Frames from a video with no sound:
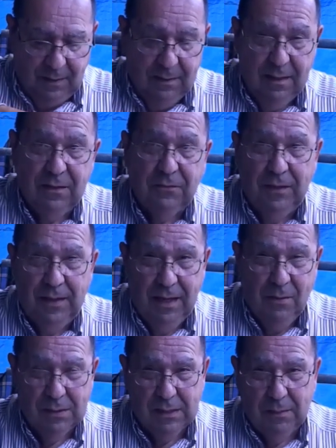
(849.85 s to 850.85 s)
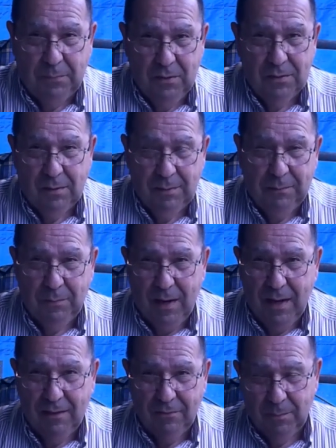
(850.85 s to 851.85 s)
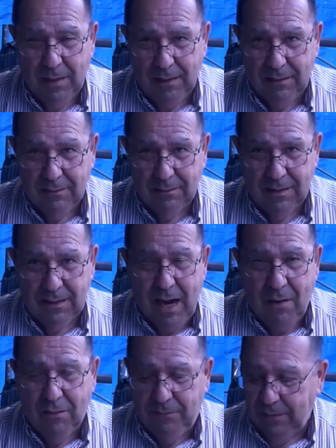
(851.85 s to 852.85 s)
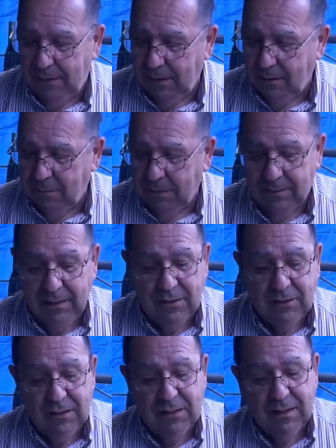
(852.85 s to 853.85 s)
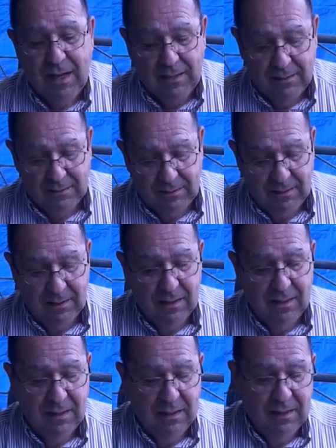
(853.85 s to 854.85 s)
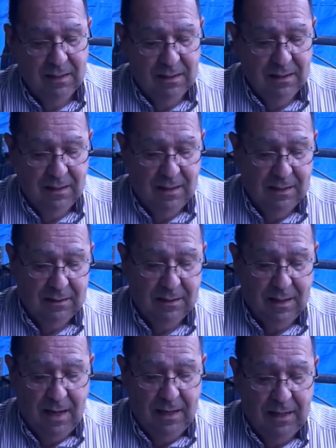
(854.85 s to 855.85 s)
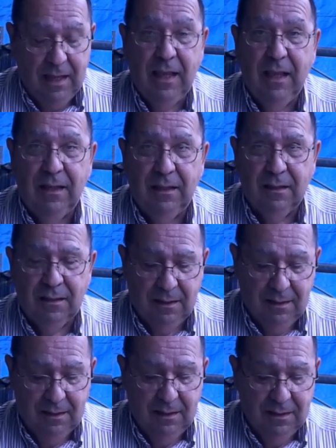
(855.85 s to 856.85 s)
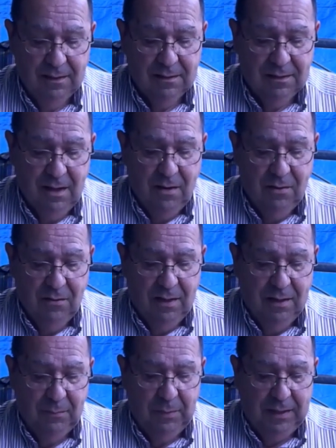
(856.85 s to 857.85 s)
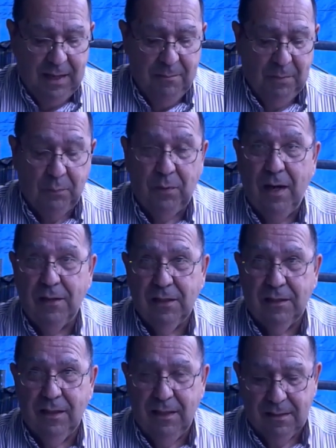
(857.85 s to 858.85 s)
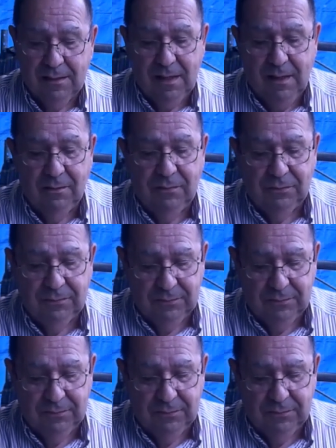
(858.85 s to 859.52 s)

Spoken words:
This video is supposed to be part of my tower video, but it's just gotten out of hand, so it became a project in itself.